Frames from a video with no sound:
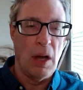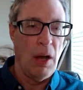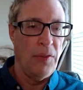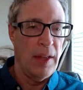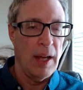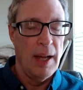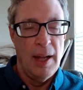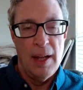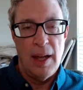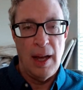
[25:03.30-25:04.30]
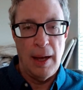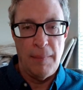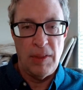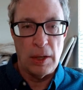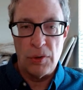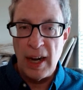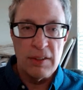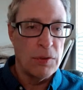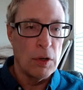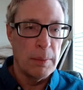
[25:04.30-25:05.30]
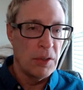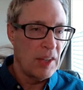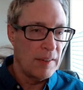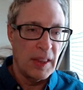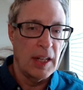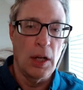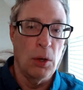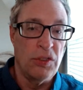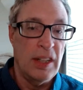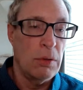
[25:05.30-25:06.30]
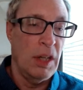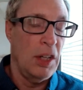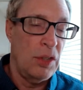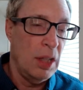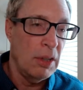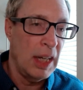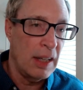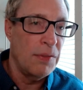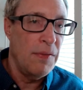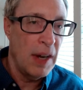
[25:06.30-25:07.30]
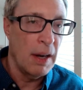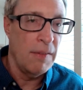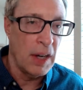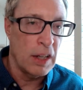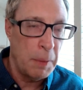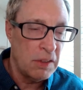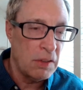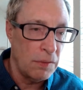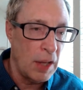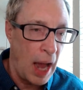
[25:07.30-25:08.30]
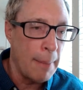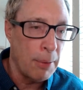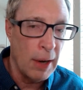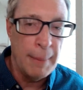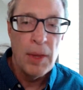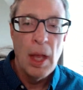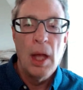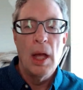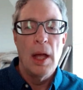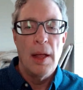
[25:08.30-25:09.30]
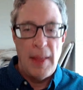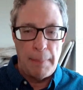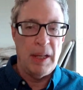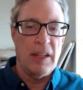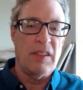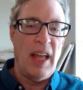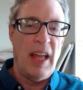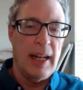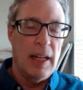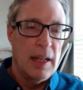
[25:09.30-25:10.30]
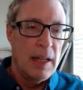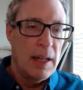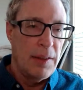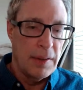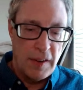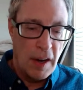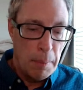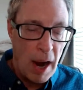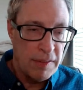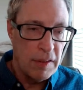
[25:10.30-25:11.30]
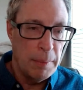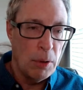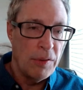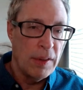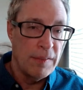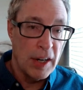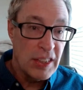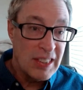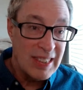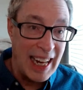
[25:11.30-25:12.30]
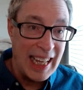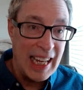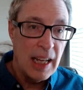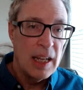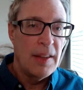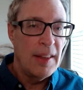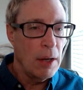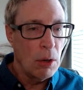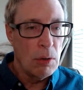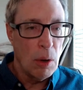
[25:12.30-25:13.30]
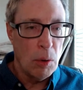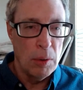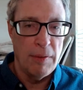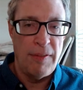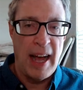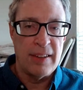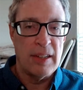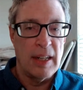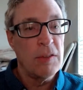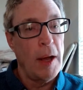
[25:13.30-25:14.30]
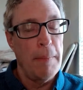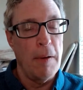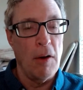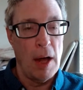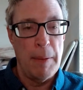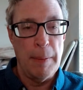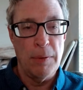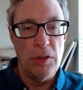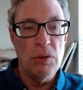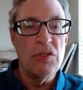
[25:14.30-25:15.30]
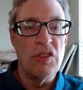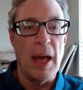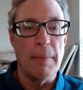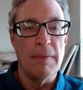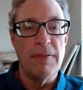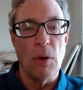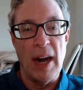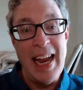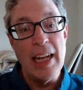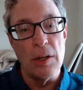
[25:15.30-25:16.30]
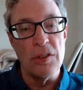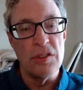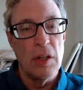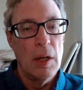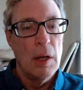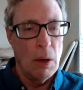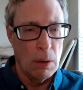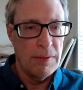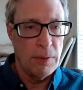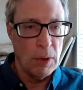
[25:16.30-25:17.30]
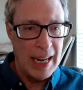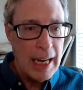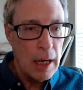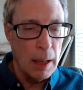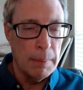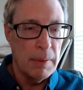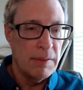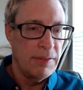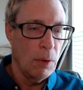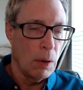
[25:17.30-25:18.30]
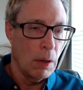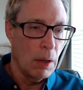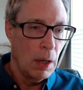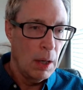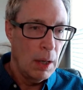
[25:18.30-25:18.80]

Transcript: all the transformers, everything that goes into a utility. It's very, very expensive to operate. That being said, they're very profitable, they're very steady, they don't grow real fast, and that's why a lot of people use them for anchors or for income for,